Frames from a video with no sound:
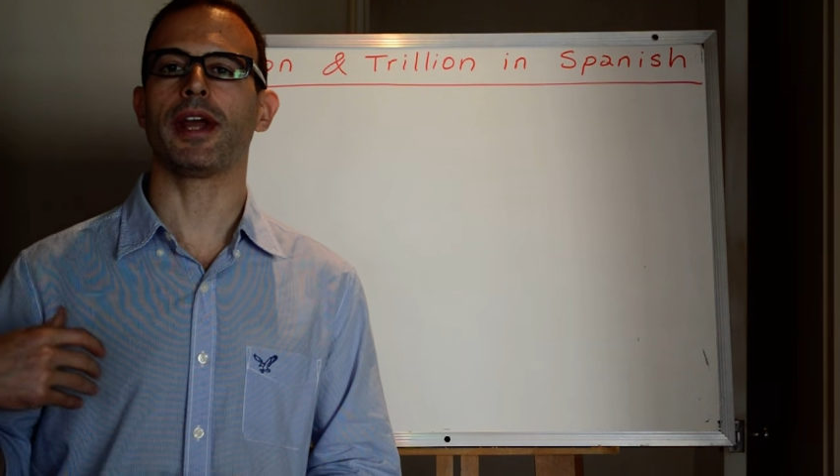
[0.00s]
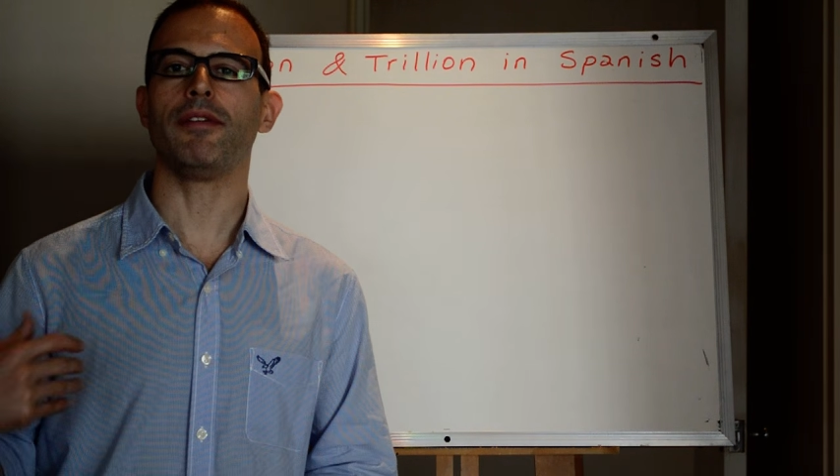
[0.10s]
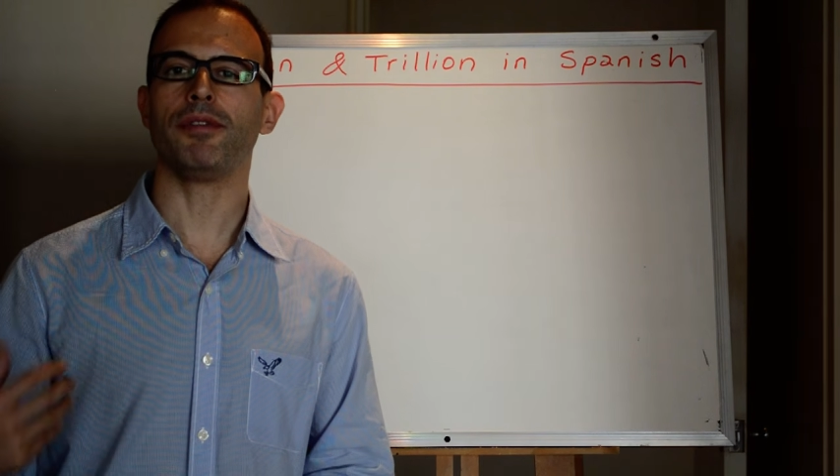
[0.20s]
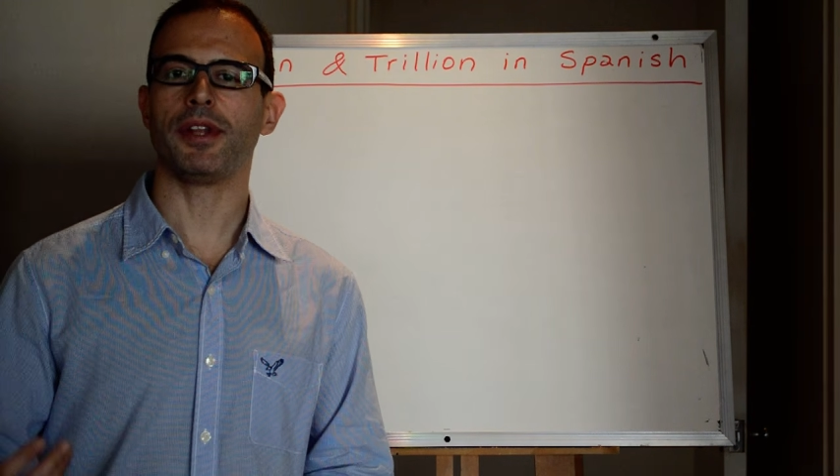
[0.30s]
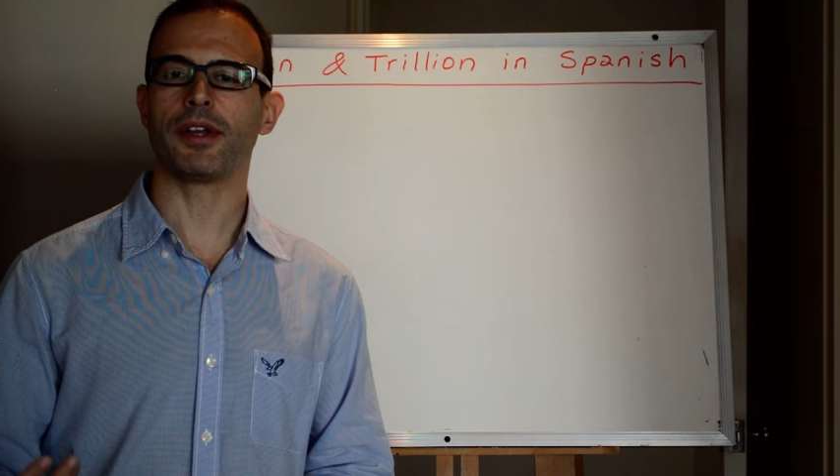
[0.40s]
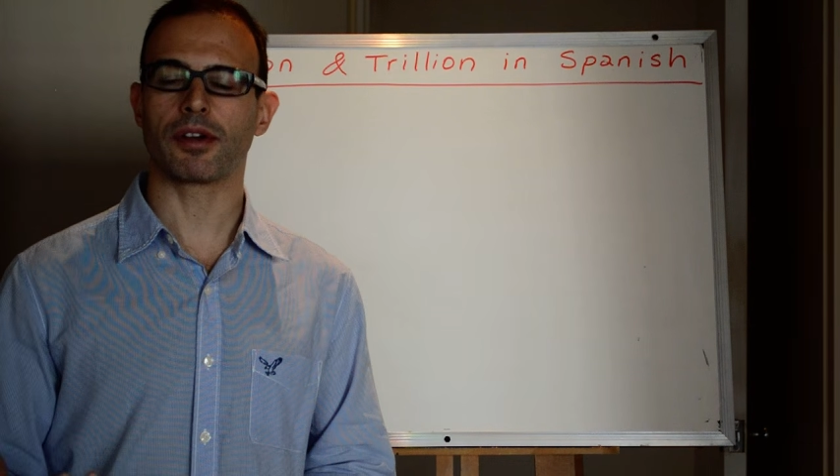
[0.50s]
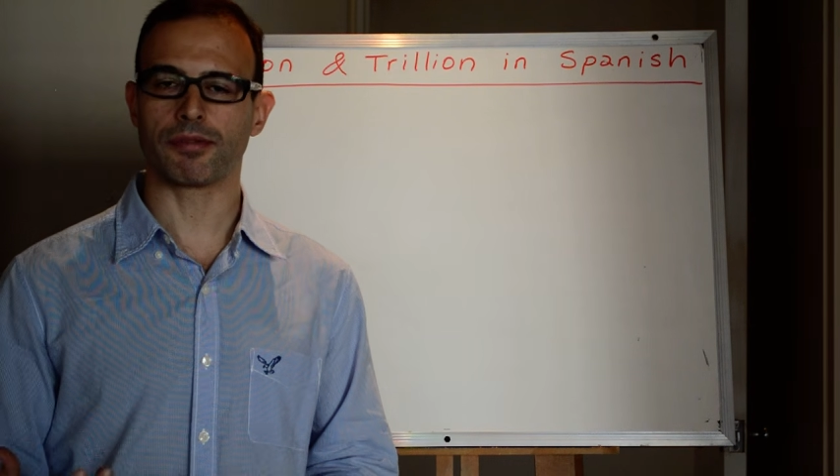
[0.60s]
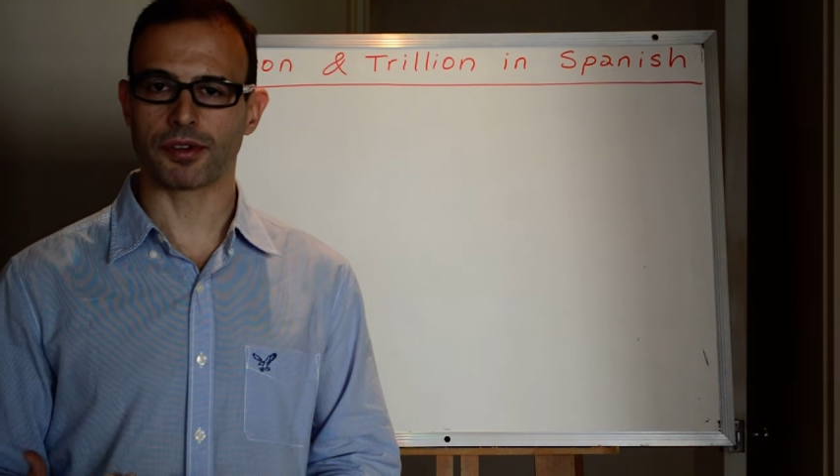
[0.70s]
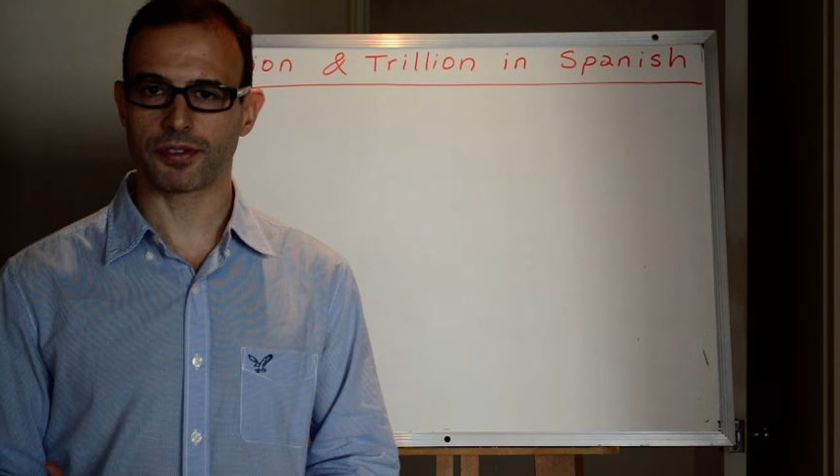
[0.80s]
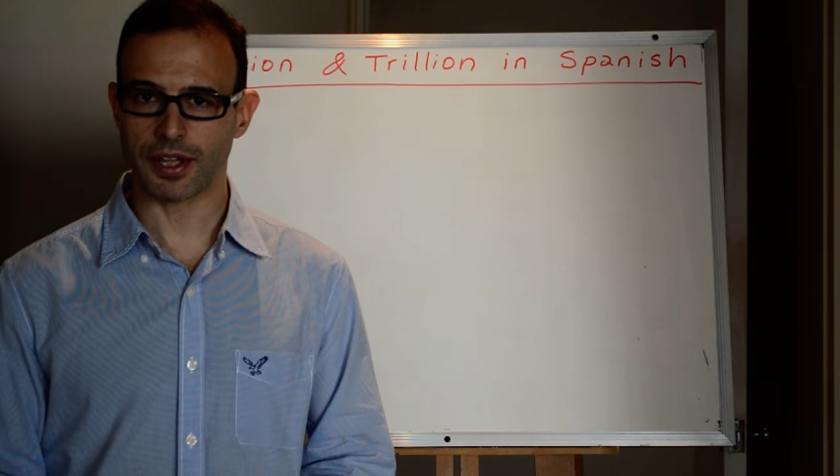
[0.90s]
everyday
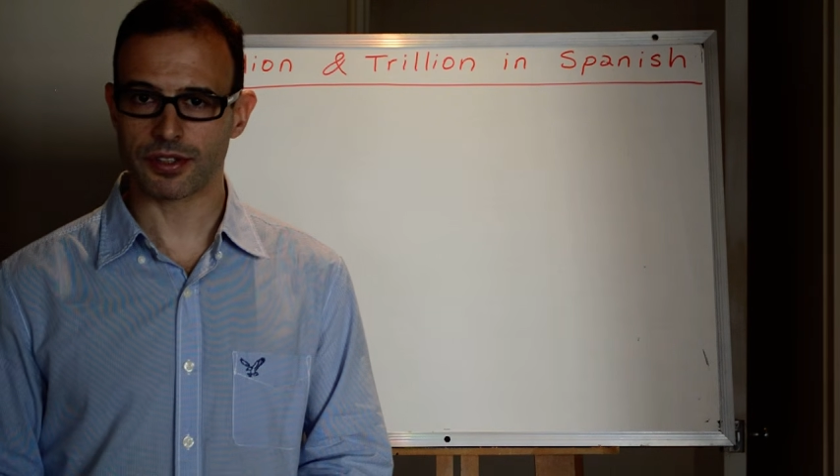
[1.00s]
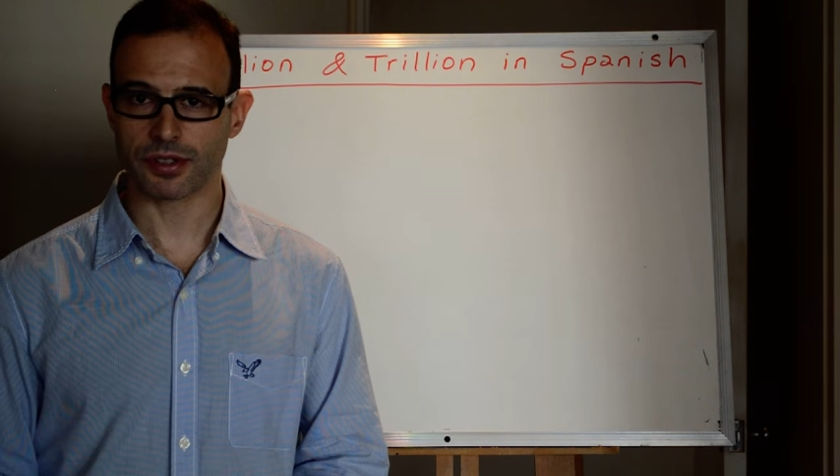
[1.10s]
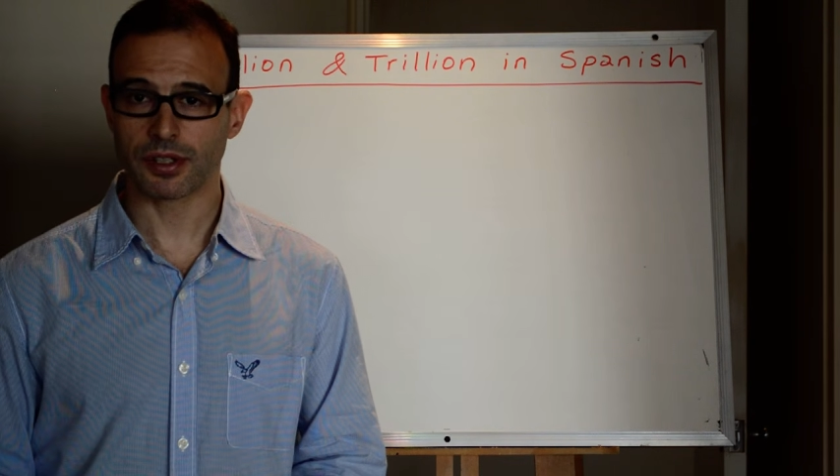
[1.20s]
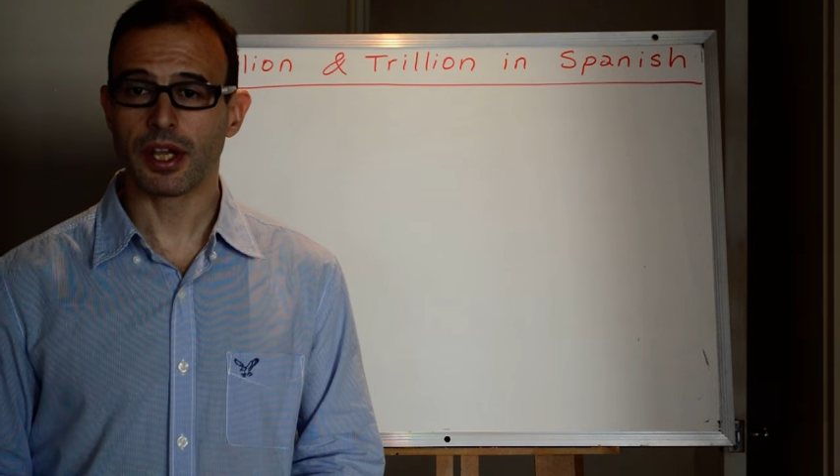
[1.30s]
conversation,